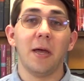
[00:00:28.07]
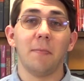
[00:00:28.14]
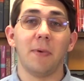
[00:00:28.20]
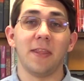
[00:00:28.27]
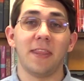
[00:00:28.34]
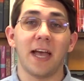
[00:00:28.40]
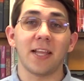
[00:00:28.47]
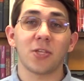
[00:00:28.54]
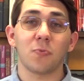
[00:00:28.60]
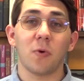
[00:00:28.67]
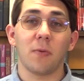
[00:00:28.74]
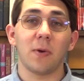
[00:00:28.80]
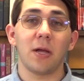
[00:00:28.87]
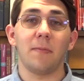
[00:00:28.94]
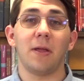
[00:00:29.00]
But that's
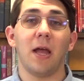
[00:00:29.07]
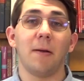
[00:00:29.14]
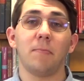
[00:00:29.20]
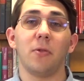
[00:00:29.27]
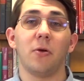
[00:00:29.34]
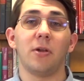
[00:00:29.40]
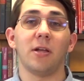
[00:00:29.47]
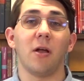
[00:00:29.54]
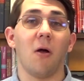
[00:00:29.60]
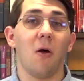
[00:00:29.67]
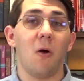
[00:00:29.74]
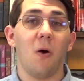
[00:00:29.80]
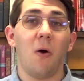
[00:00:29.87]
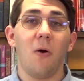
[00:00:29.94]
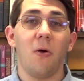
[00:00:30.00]
where we're going to be uploading
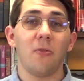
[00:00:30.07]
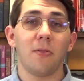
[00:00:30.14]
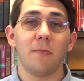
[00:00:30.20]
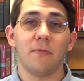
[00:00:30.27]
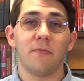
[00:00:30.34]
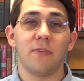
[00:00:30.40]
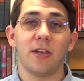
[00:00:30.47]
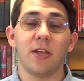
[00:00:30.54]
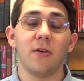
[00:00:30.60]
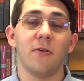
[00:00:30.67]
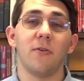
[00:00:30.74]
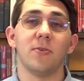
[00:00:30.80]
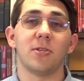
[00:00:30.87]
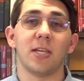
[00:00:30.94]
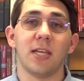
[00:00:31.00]
all the
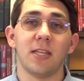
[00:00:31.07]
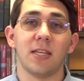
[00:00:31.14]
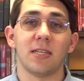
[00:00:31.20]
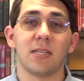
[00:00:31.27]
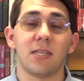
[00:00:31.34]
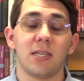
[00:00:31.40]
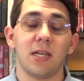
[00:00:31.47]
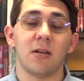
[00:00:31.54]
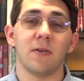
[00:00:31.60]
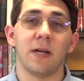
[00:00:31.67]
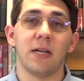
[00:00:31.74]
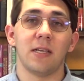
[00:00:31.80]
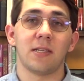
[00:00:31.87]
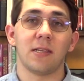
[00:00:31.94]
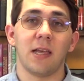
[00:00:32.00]
videos in this
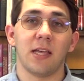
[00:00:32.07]
series